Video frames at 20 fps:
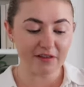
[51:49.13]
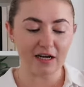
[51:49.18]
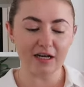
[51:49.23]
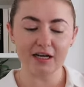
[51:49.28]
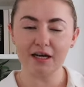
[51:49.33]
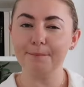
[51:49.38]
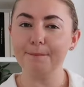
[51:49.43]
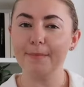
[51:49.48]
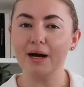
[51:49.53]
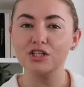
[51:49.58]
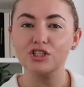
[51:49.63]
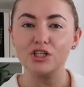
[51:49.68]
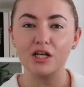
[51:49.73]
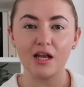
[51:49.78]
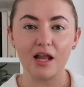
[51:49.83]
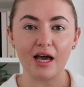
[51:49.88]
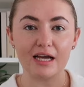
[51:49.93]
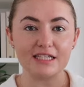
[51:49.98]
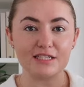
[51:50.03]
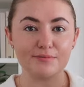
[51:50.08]
They're like a much
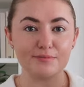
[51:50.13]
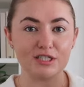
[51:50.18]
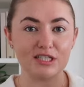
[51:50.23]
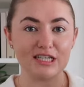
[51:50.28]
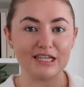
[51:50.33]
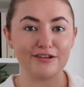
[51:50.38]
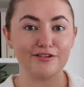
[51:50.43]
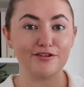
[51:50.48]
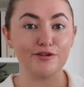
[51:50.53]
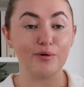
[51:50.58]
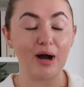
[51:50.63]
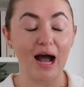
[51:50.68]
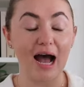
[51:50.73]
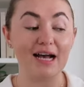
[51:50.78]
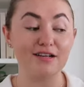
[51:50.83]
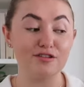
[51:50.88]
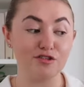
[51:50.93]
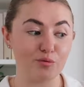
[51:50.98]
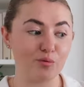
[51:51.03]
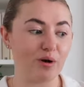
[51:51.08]
lighter material
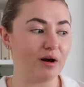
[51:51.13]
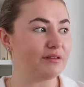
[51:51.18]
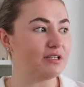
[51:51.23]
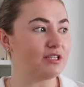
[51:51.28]
as well.